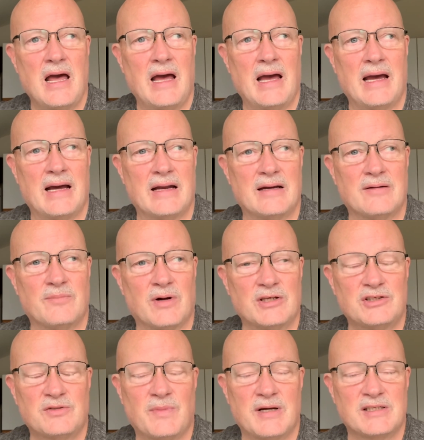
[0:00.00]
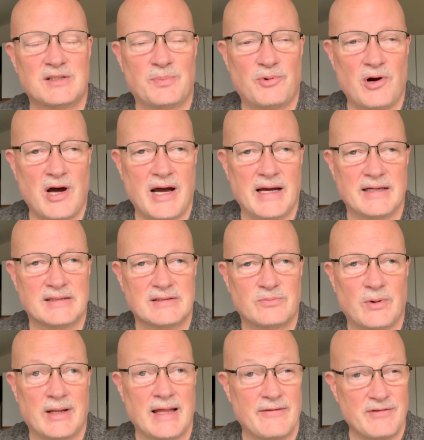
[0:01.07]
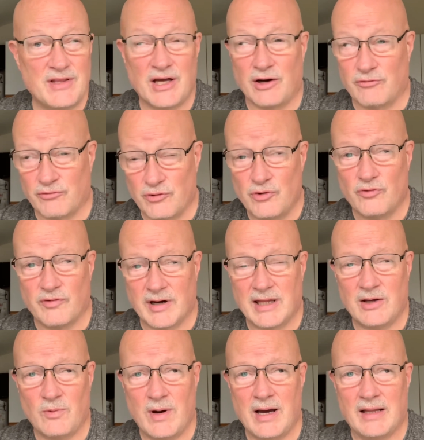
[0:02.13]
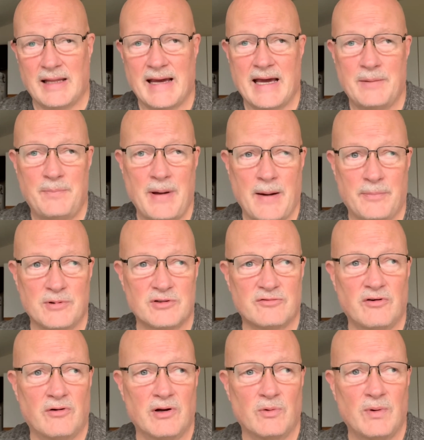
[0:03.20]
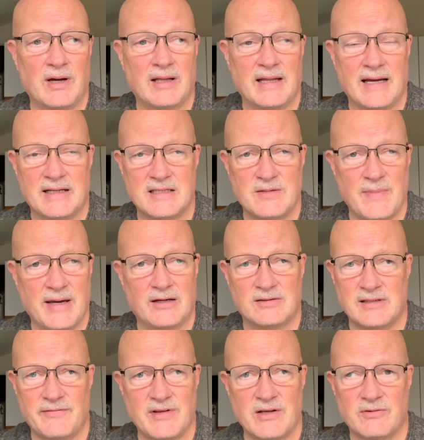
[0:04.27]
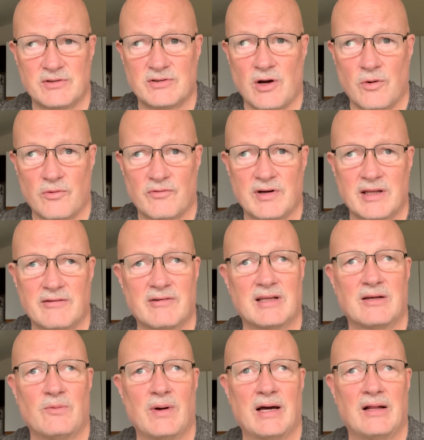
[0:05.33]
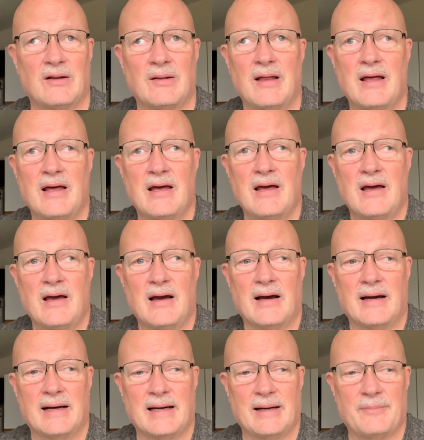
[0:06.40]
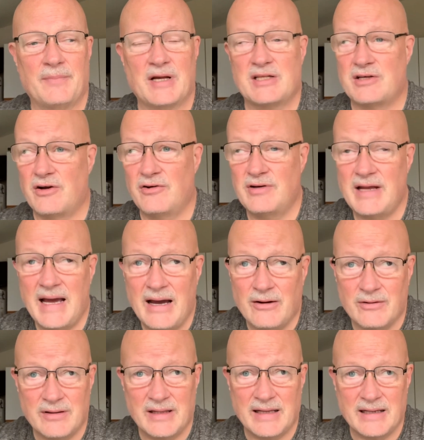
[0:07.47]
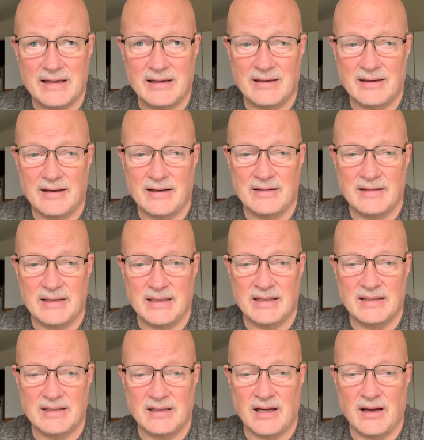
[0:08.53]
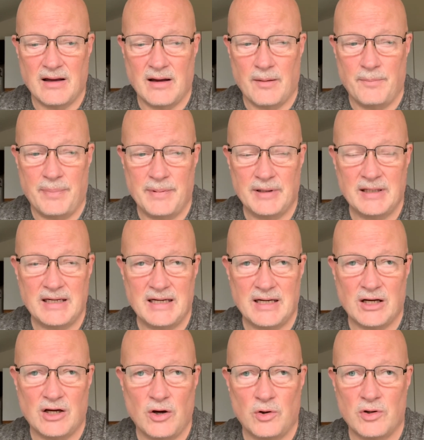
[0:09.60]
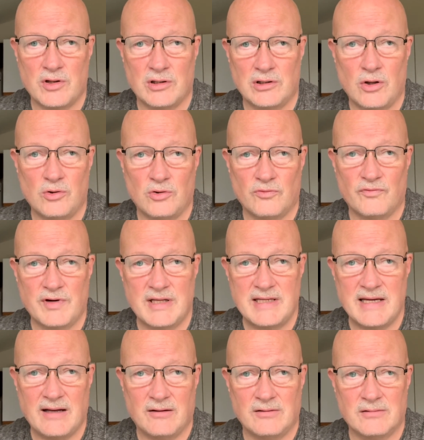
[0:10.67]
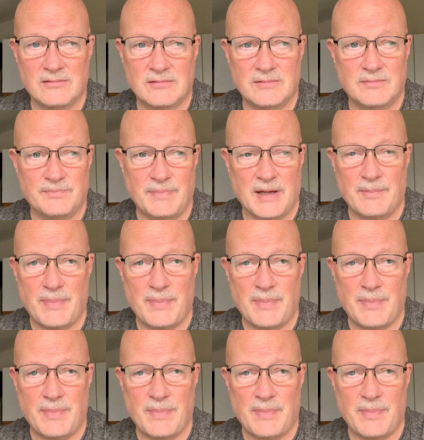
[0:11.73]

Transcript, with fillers: And much to my surprise, while everything grew really well, I had peppers growing well, I had tomatoes, everything was going really, really well um, it turned out that the ability to go to the local retail big